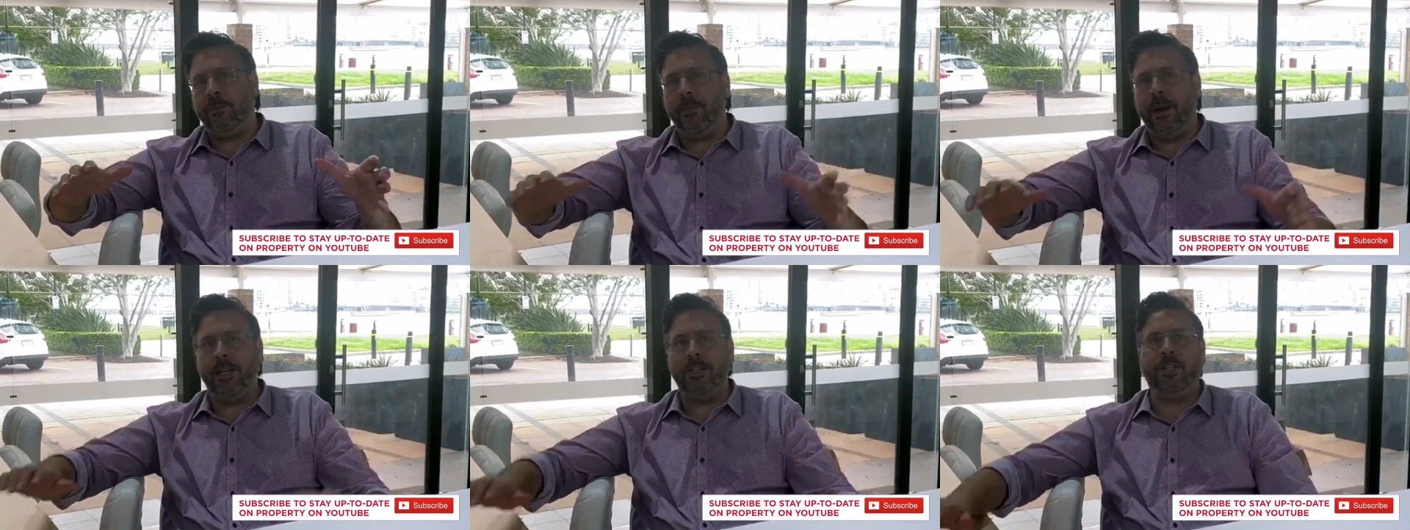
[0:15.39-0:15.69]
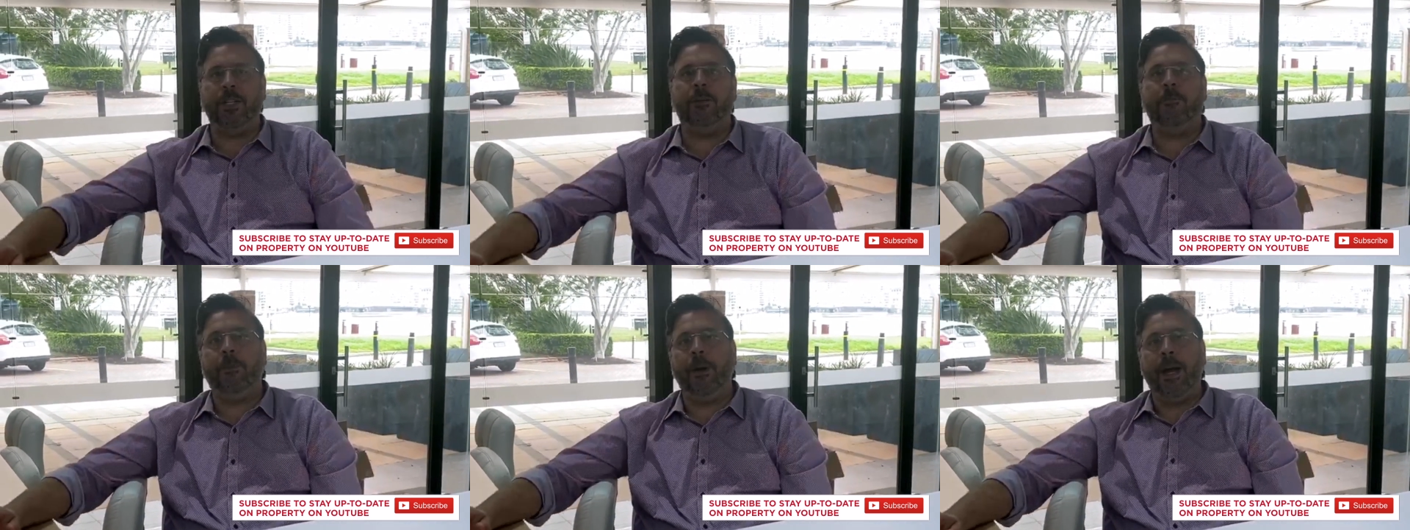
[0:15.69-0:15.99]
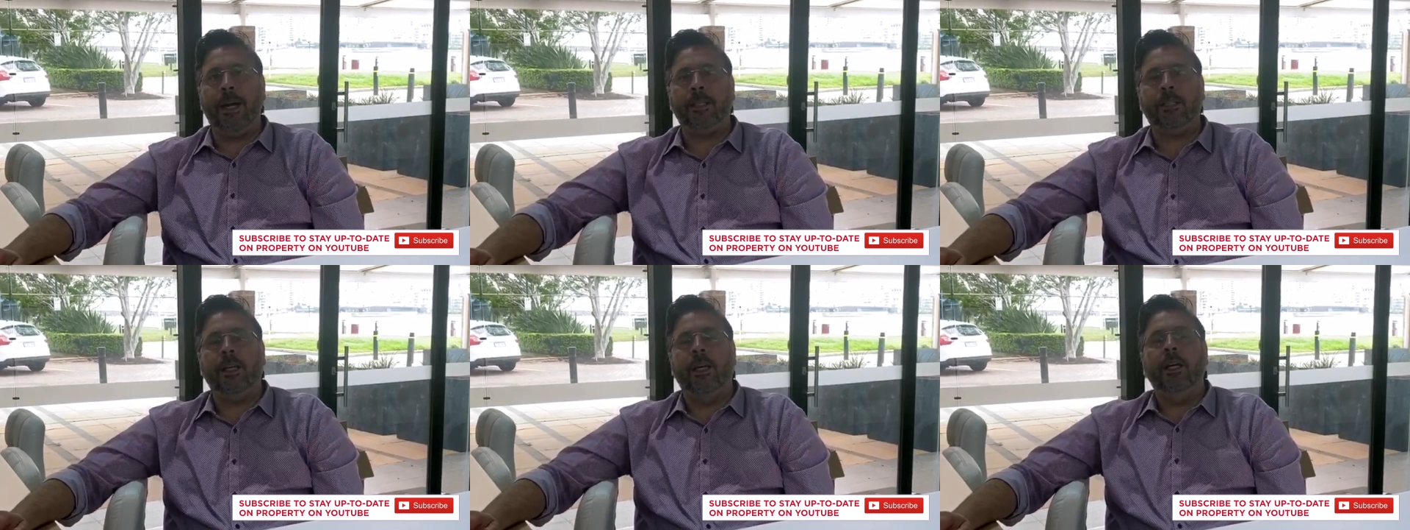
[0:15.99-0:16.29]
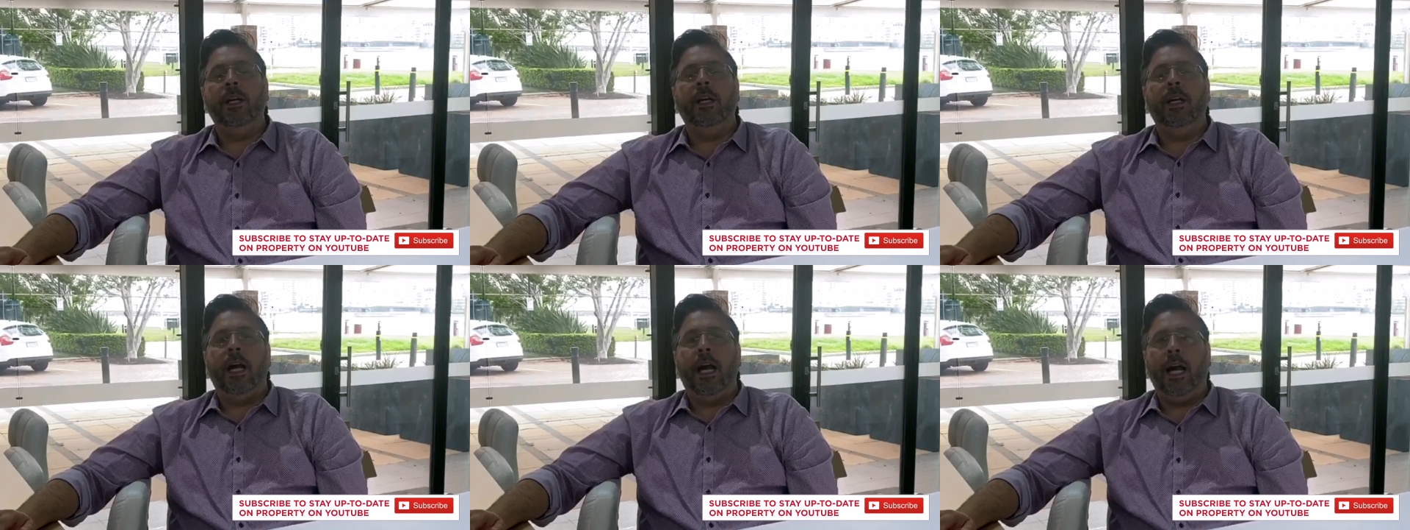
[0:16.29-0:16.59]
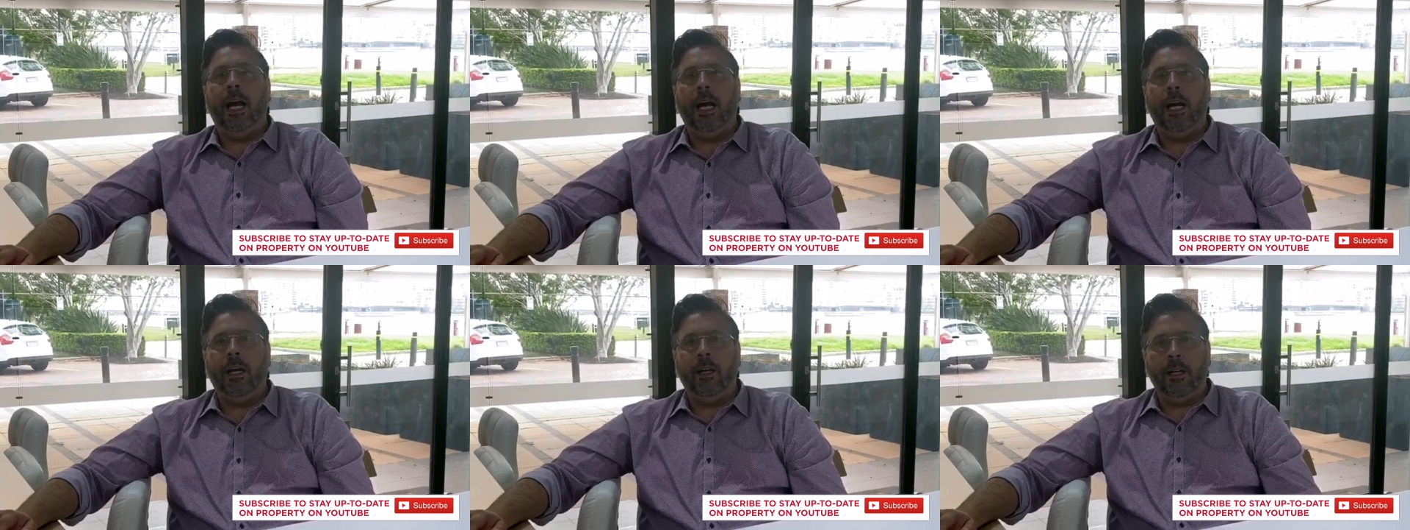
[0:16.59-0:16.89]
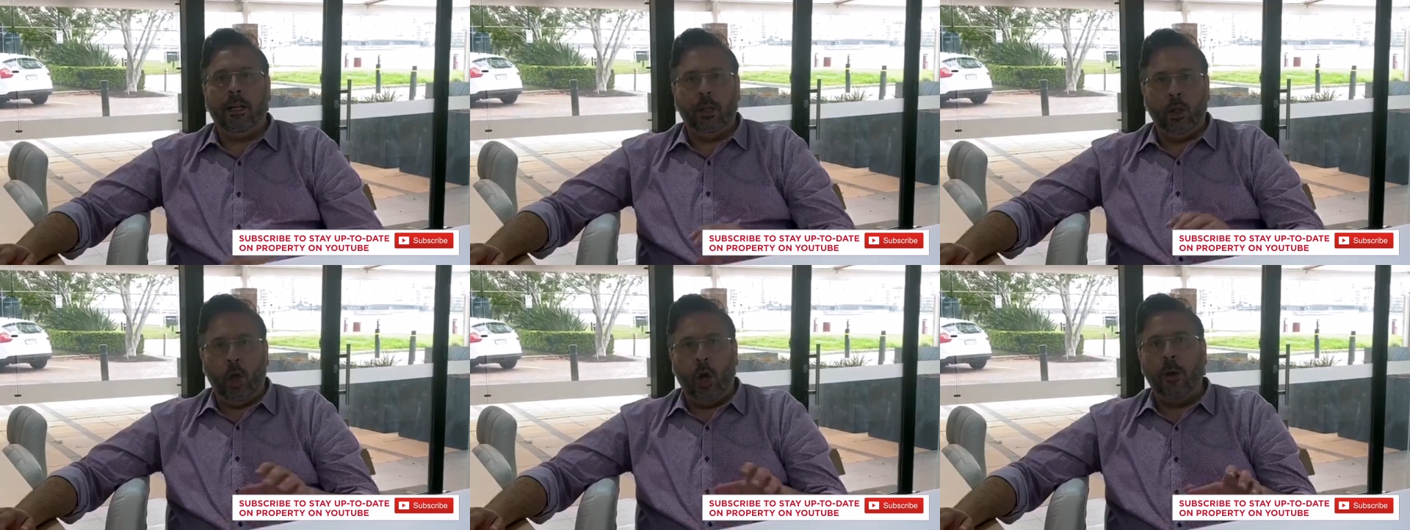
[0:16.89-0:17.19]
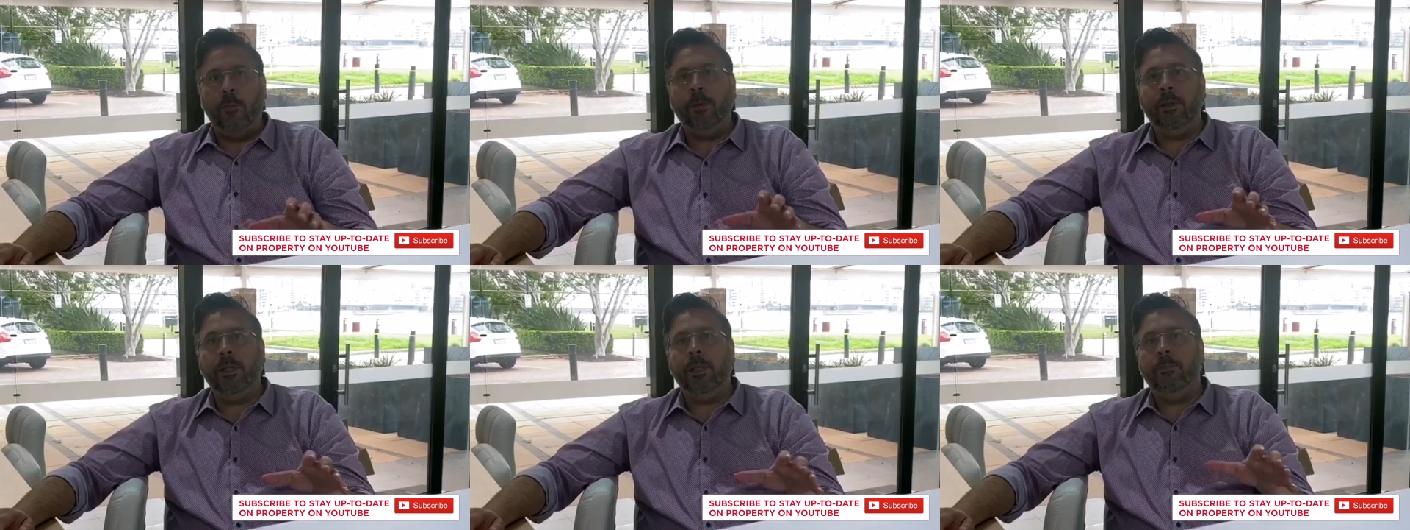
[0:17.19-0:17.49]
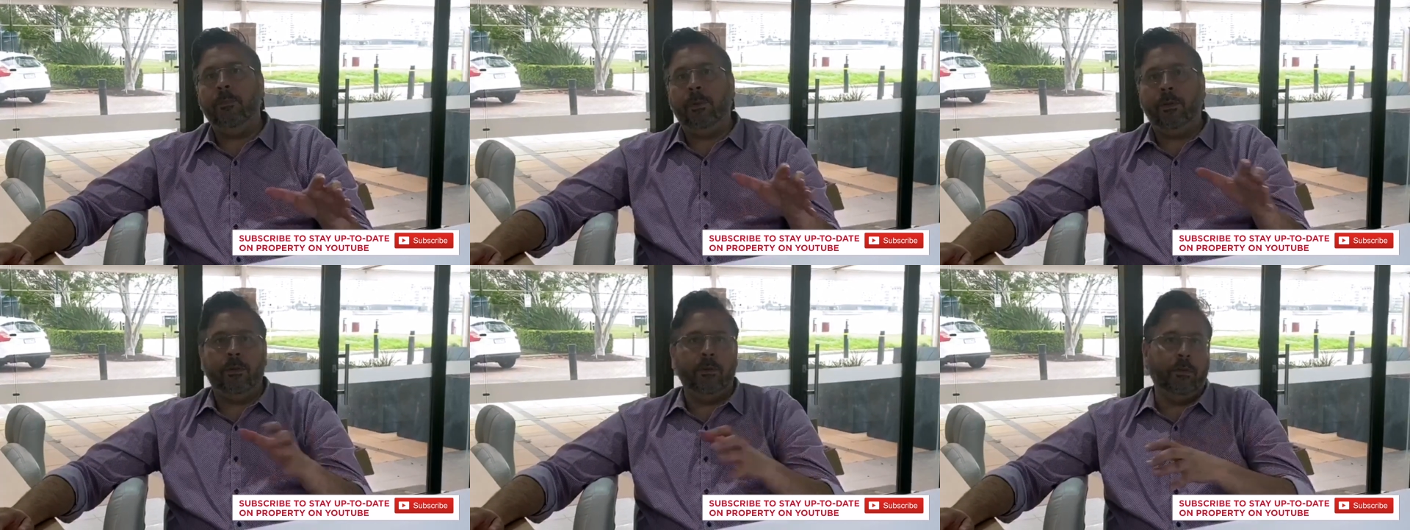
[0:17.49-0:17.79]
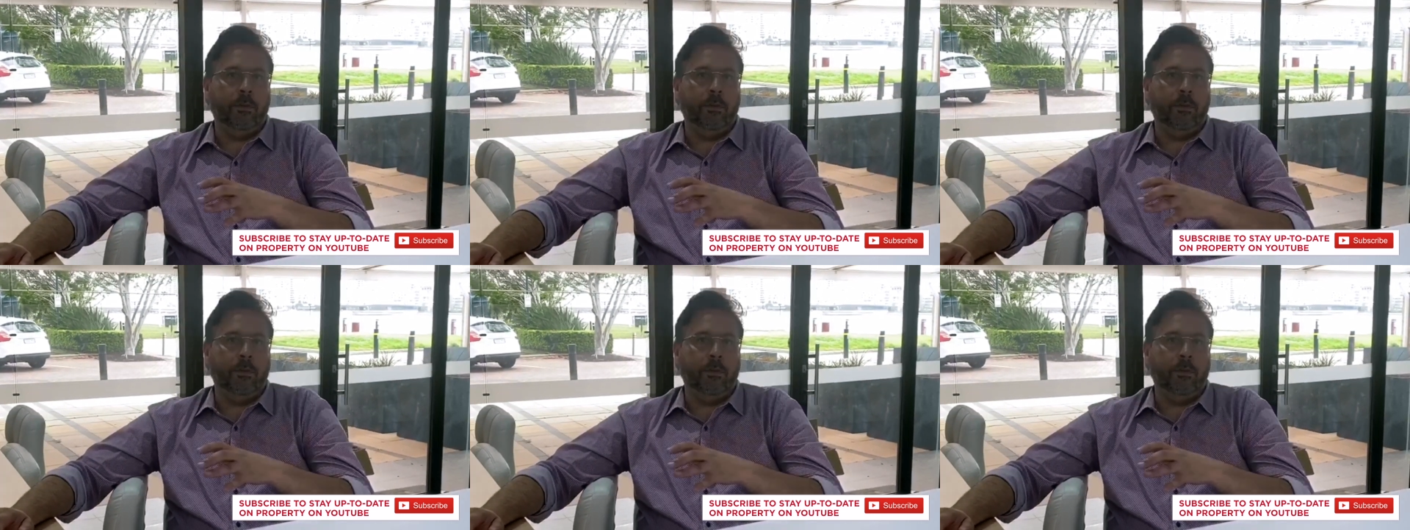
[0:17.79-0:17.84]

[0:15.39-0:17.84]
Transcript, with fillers: major impact uh, globally, but